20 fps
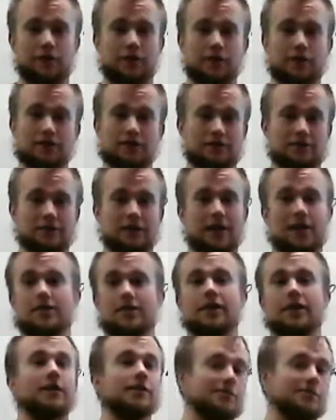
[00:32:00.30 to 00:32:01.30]
Disneyland
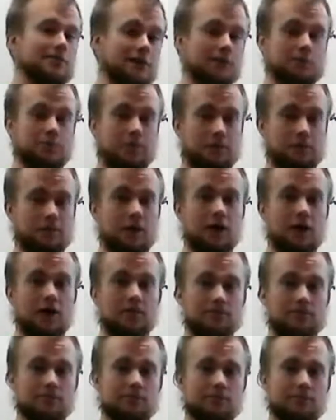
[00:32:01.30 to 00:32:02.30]
than it is Knott's Berry
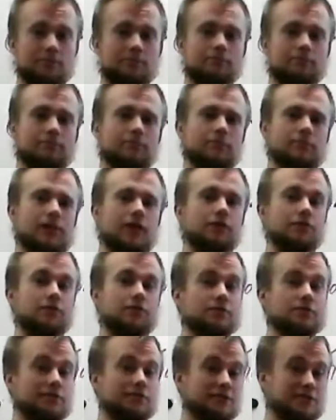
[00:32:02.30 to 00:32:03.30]
Farm. And if you
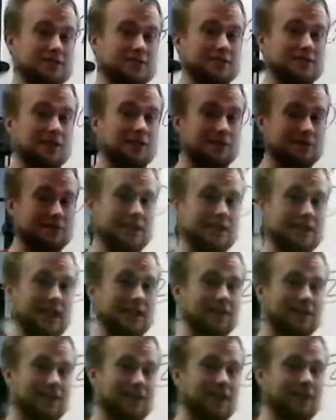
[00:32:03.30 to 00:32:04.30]
don't say
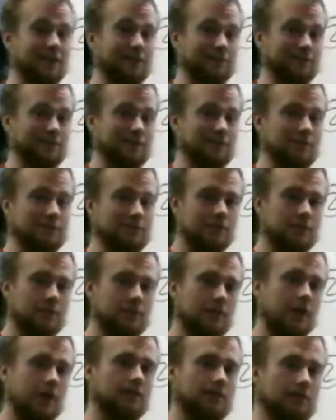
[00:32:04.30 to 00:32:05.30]
that, you're lying to yourself.
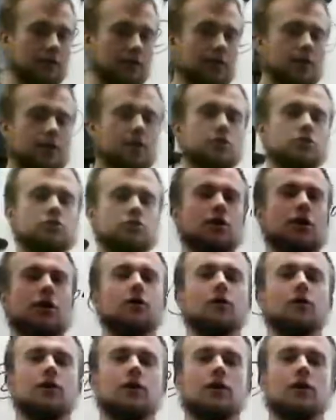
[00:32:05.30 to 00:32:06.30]
Okay.
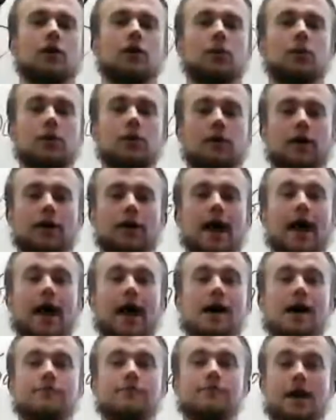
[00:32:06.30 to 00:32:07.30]
So we want to
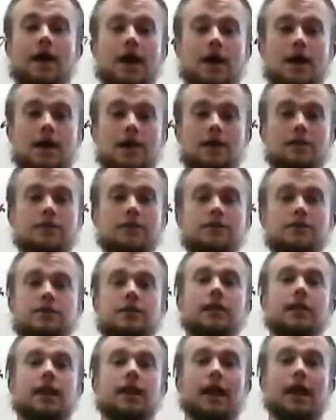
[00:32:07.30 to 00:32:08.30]
have a
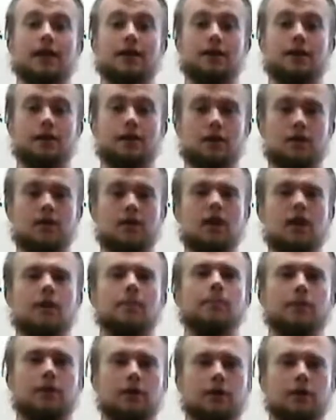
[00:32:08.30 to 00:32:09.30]
Disneyland
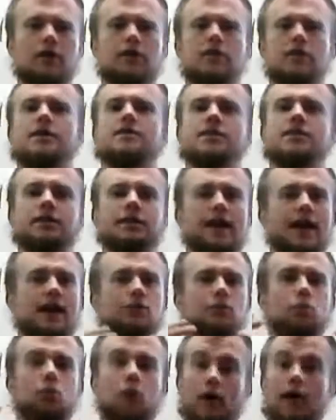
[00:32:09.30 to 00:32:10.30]
number, or
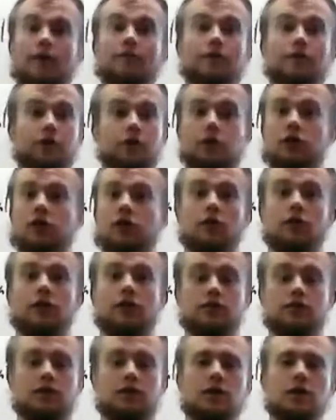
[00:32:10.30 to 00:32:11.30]
Disneyland, whatever your goal
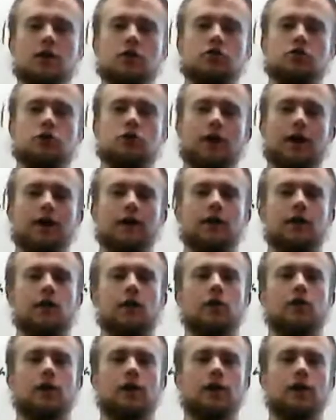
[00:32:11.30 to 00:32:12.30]
is. So I
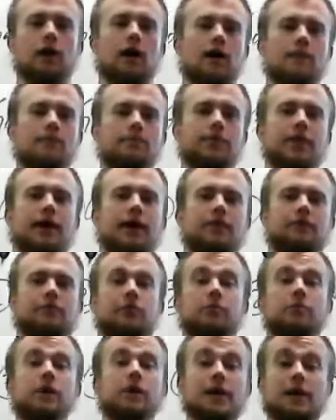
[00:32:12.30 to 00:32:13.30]
know that for
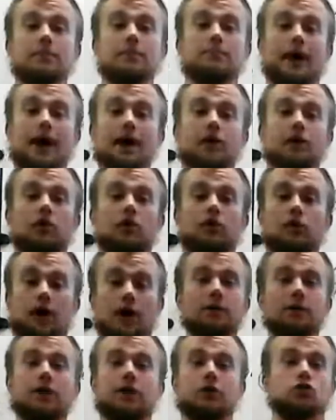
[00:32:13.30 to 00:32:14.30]
me, my goal, I
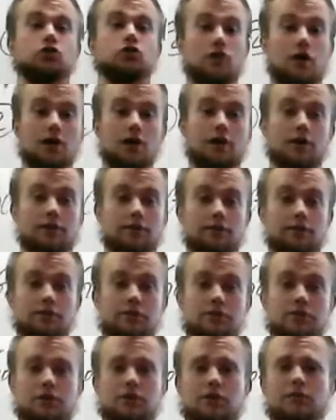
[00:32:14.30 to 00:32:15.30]
want to get stronger.
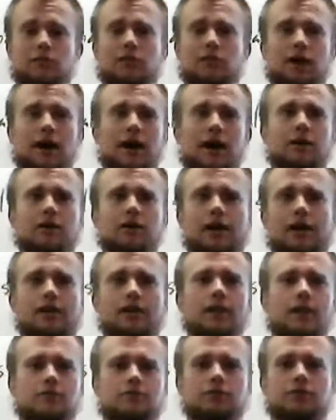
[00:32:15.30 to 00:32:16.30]
So I could care
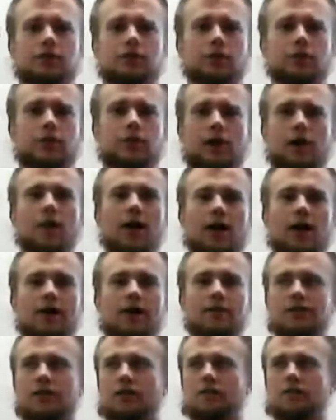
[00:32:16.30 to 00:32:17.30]
less really what I weigh as
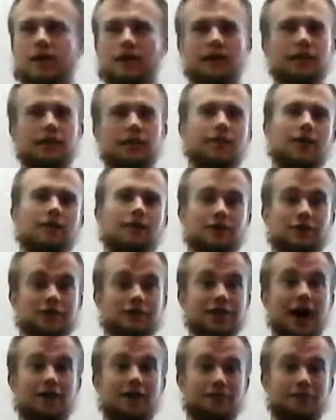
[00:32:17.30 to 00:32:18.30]
long as I can lift heavier
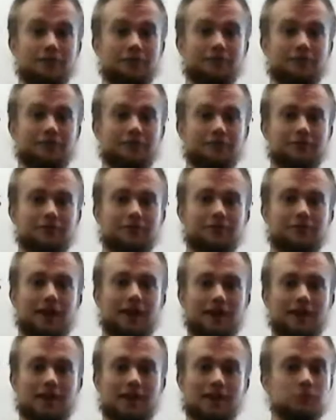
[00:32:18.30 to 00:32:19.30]
stuff,
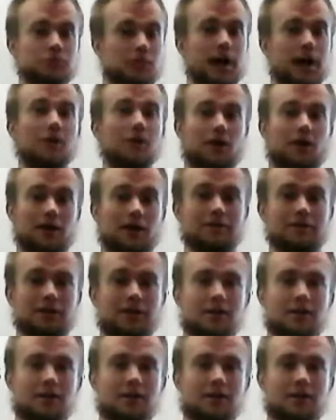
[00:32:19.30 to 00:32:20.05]
right? That's what I want.